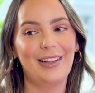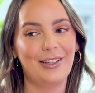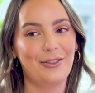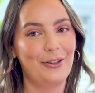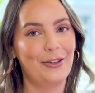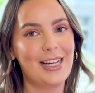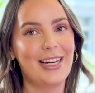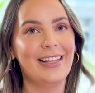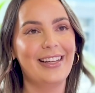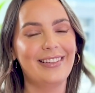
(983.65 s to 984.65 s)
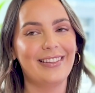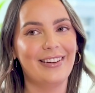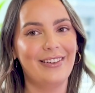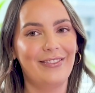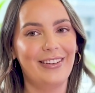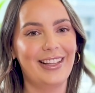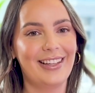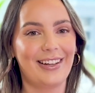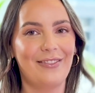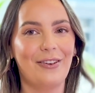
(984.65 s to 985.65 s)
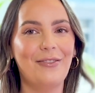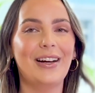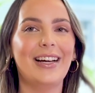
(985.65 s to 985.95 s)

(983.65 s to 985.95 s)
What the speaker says: there's no green in there, so I don't know where that's come from, but